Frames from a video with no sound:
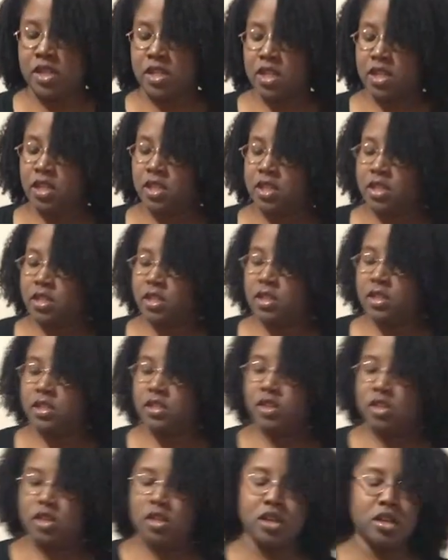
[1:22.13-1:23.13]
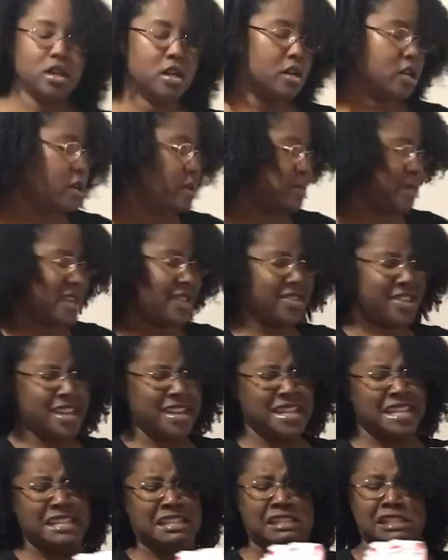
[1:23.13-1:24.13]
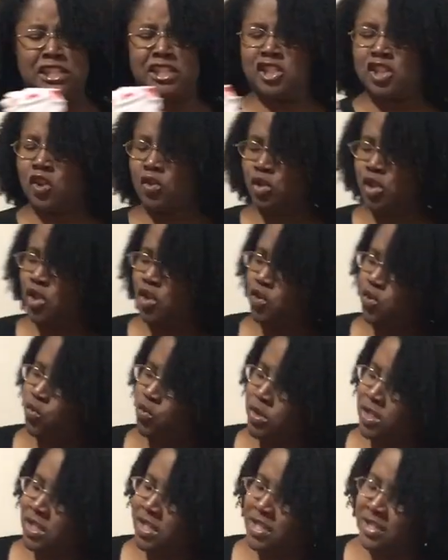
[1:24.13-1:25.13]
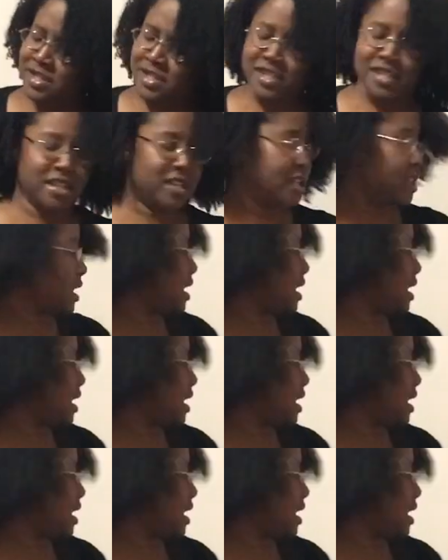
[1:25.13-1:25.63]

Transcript: in a little cup. I think it's so cute with the little Santa